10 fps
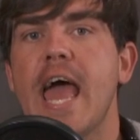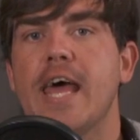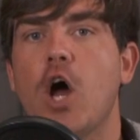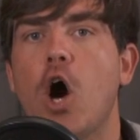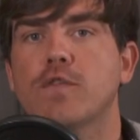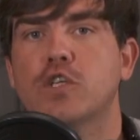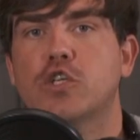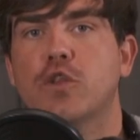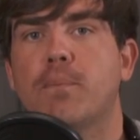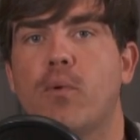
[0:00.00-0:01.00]
and often to
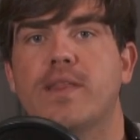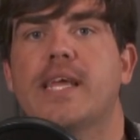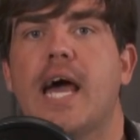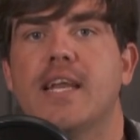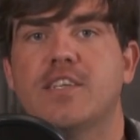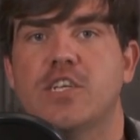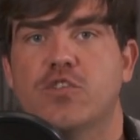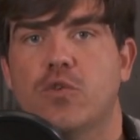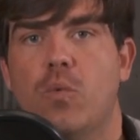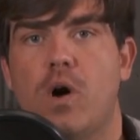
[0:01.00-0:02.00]
the point they got
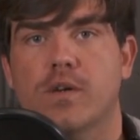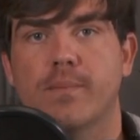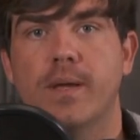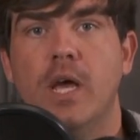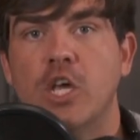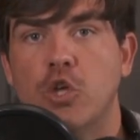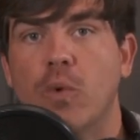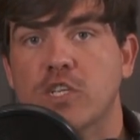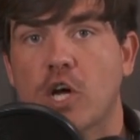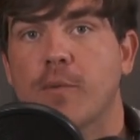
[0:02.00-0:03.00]
intentional walk him. You
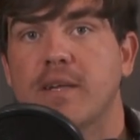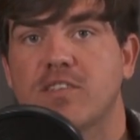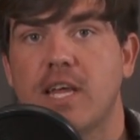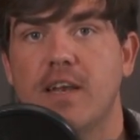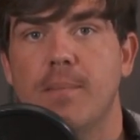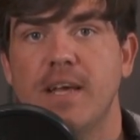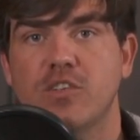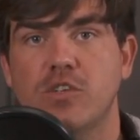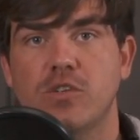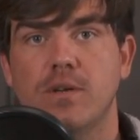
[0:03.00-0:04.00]
want to talk about sending a
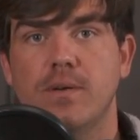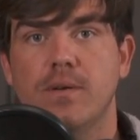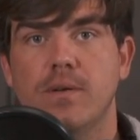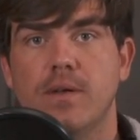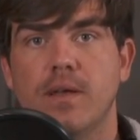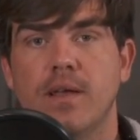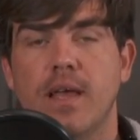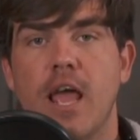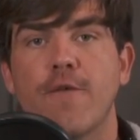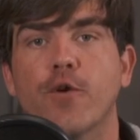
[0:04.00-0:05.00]
message?
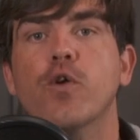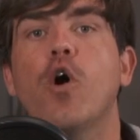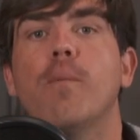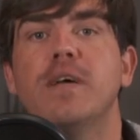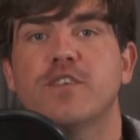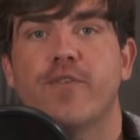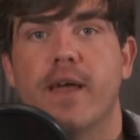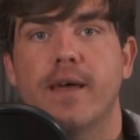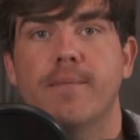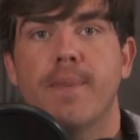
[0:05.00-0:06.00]
If you're an Ole Miss
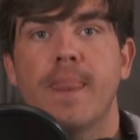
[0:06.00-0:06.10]
fan,